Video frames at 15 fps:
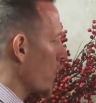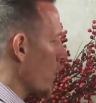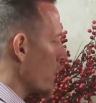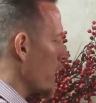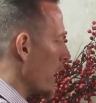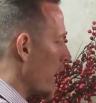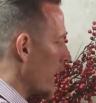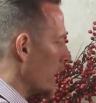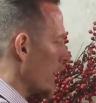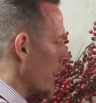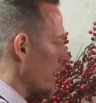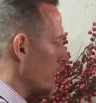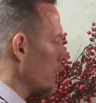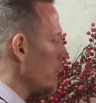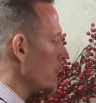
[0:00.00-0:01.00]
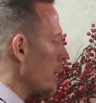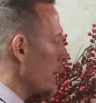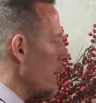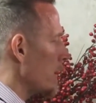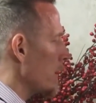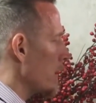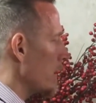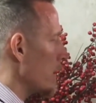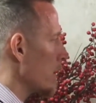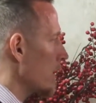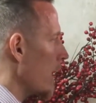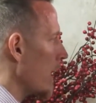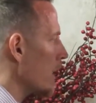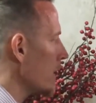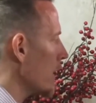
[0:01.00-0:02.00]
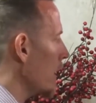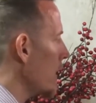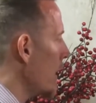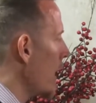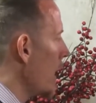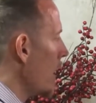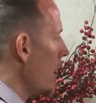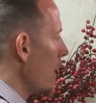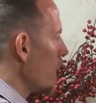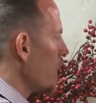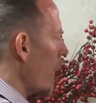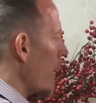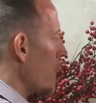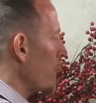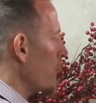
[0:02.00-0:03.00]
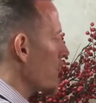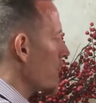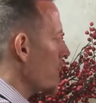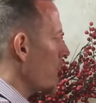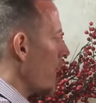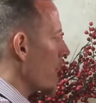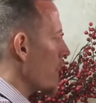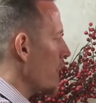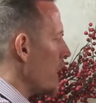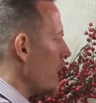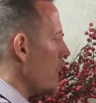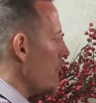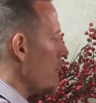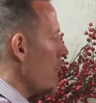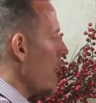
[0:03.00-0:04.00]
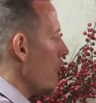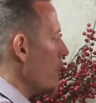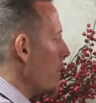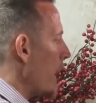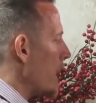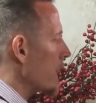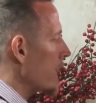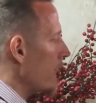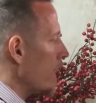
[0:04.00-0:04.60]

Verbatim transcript: for the eye, like lutein, zeaxanthin, vitamin C, vitamin E, beta